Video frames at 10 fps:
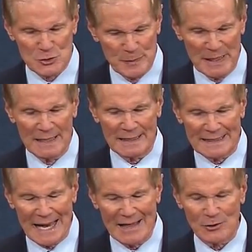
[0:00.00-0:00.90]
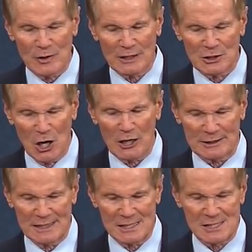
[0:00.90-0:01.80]
There's been a gathering
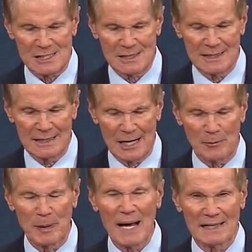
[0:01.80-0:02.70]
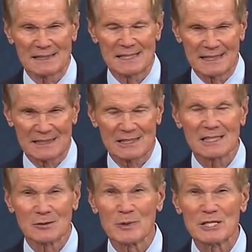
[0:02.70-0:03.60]
darkness in our
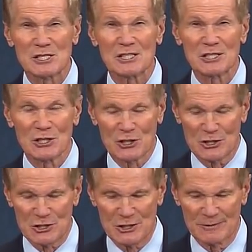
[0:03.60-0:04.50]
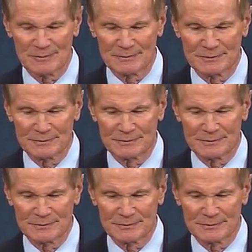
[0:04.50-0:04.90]
politics in recent years.